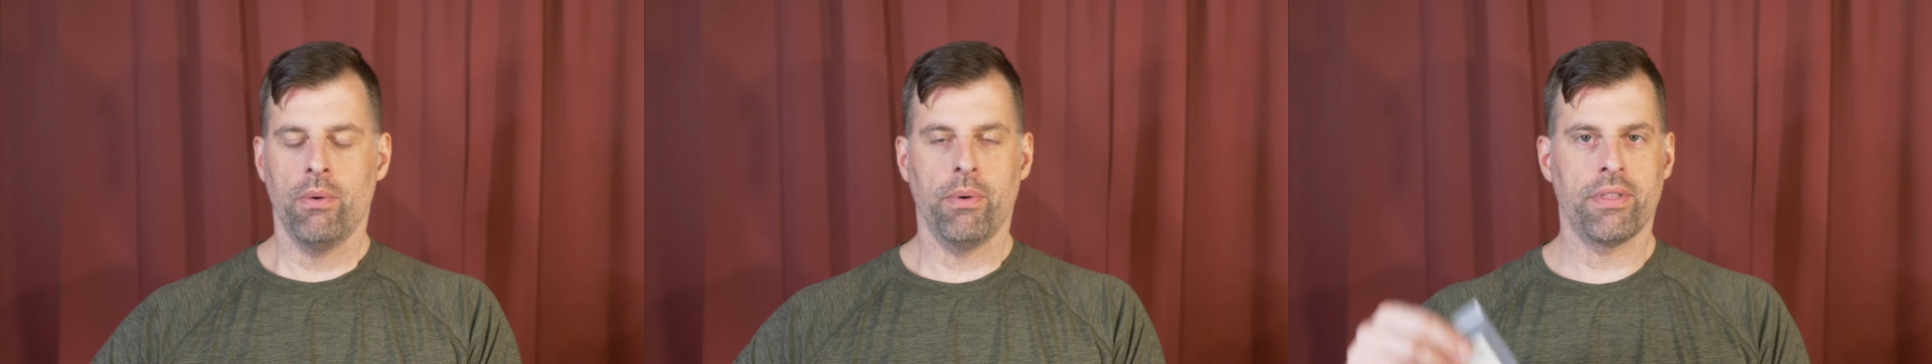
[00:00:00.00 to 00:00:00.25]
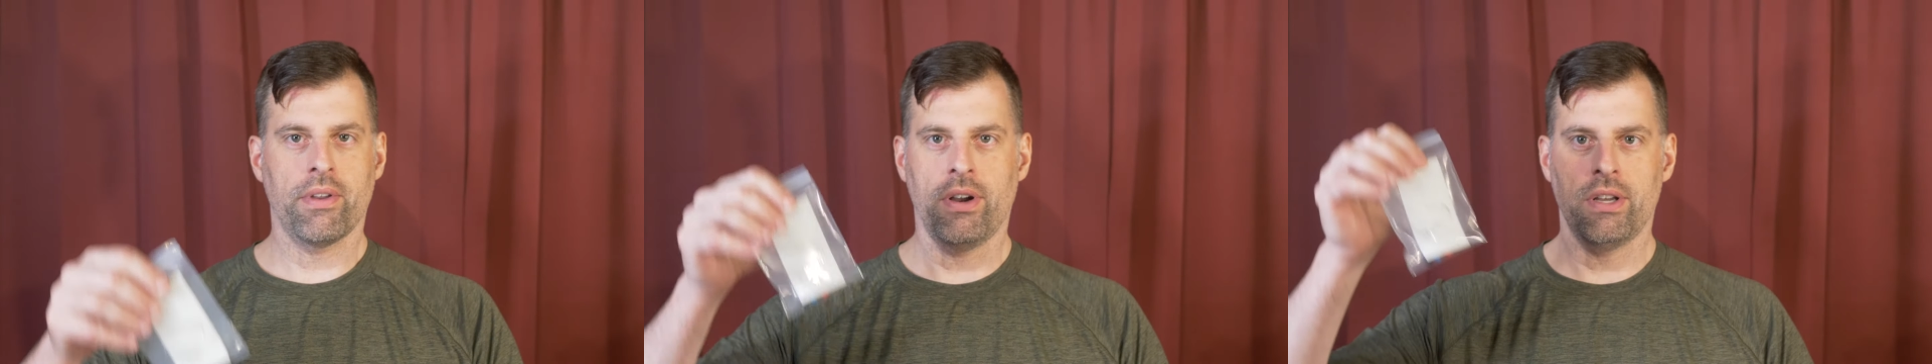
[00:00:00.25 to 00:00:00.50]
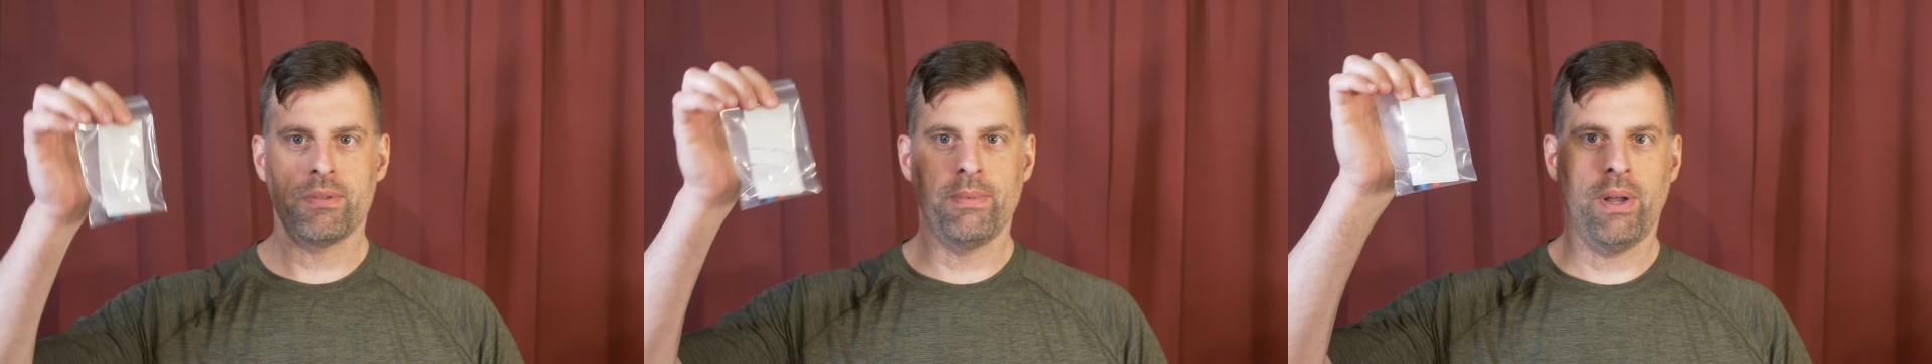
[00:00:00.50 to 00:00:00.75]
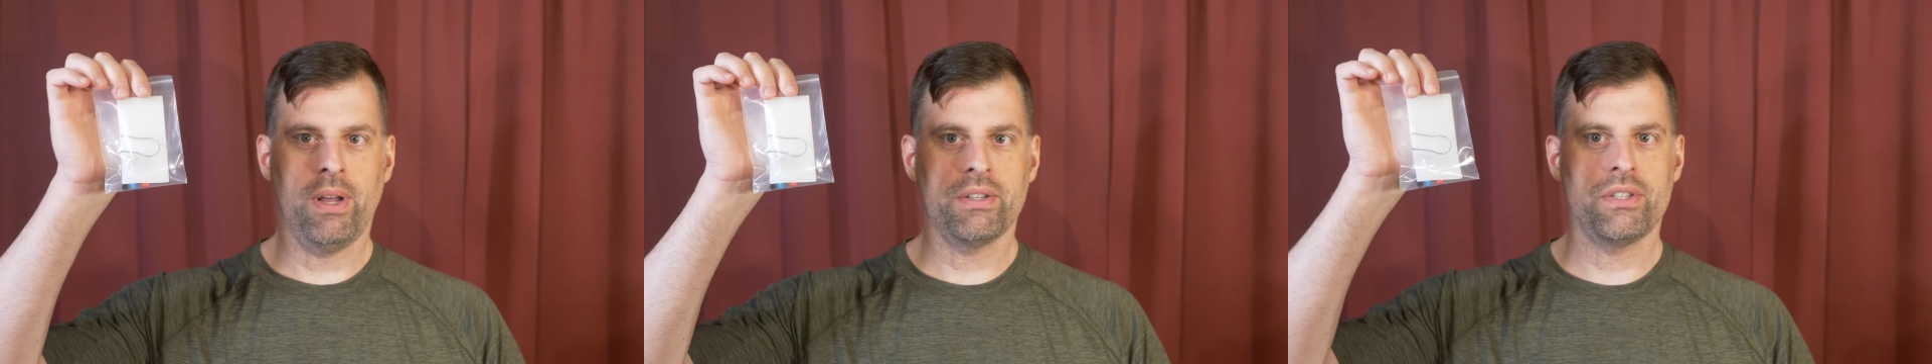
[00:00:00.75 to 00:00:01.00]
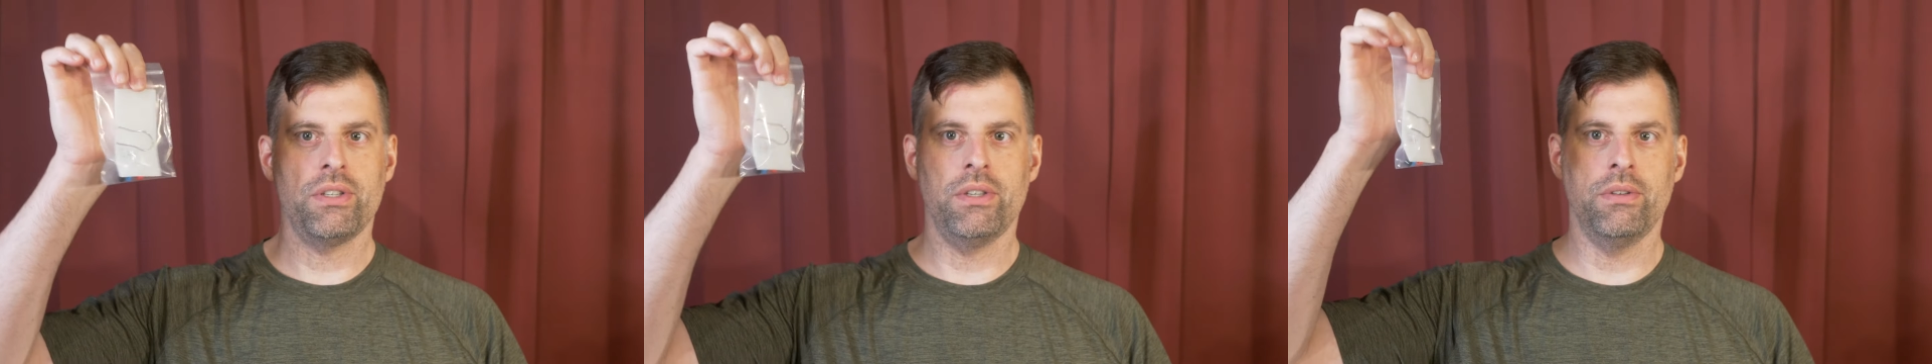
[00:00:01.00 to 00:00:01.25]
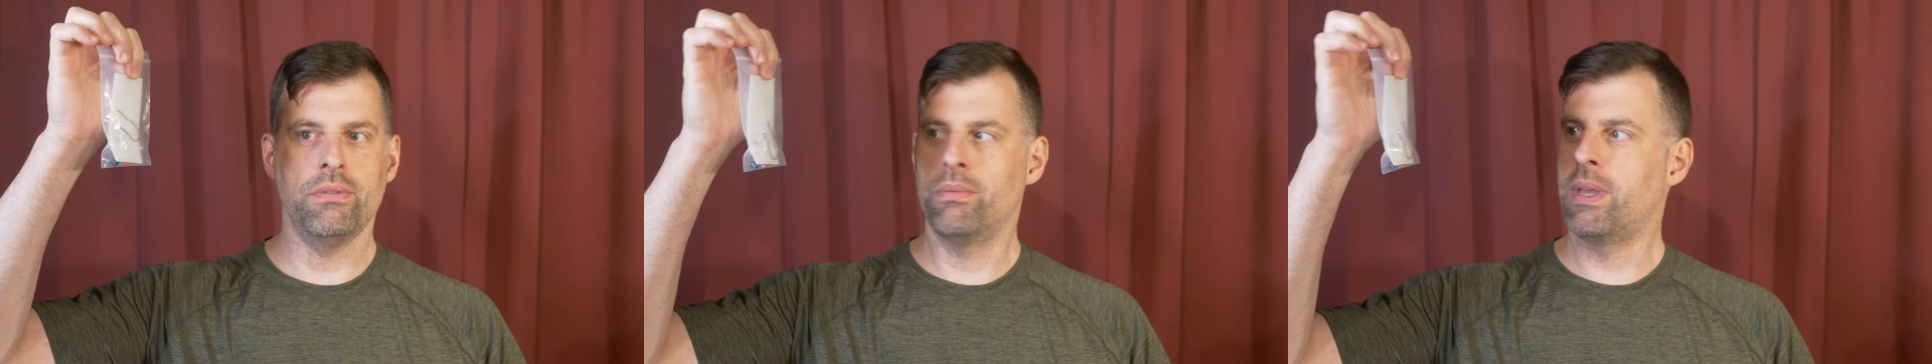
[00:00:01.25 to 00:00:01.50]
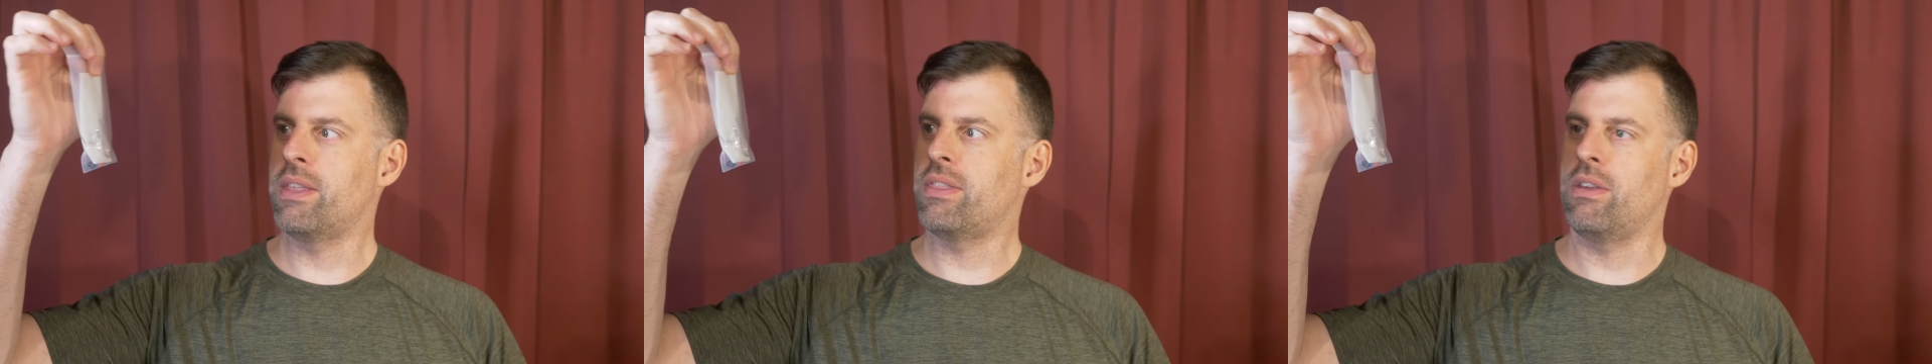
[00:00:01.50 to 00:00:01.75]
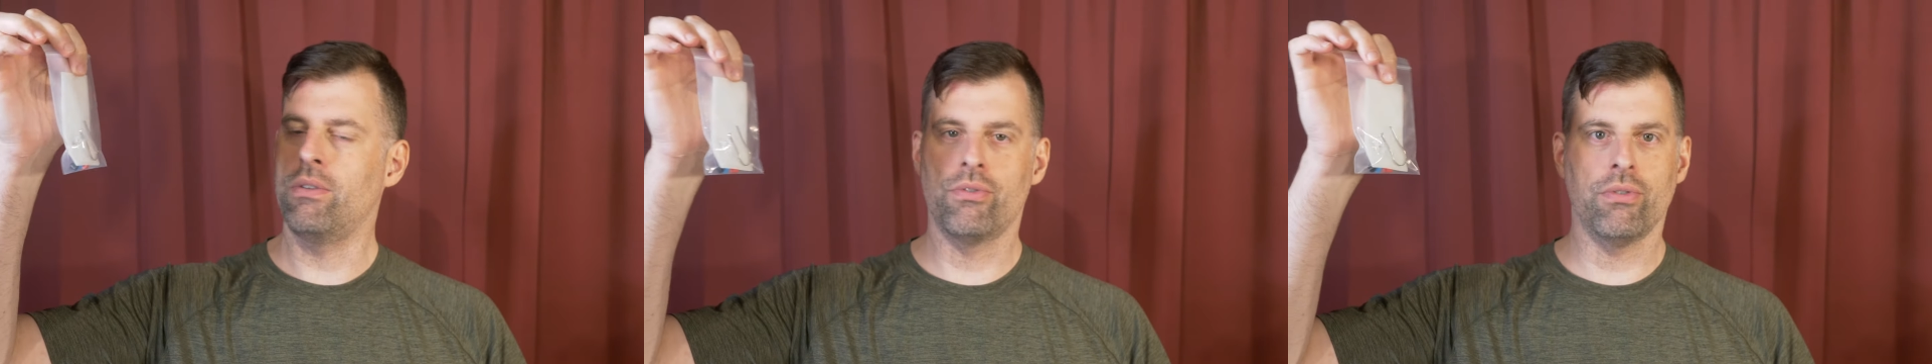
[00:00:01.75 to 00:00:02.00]
with Cosmox, you get
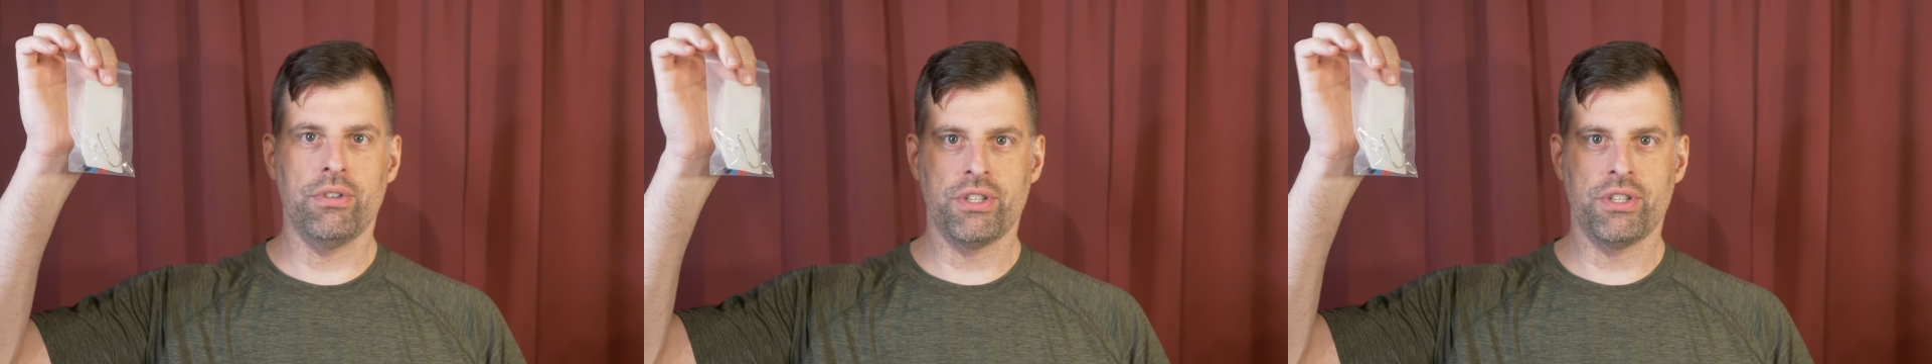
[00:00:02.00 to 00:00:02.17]
the usual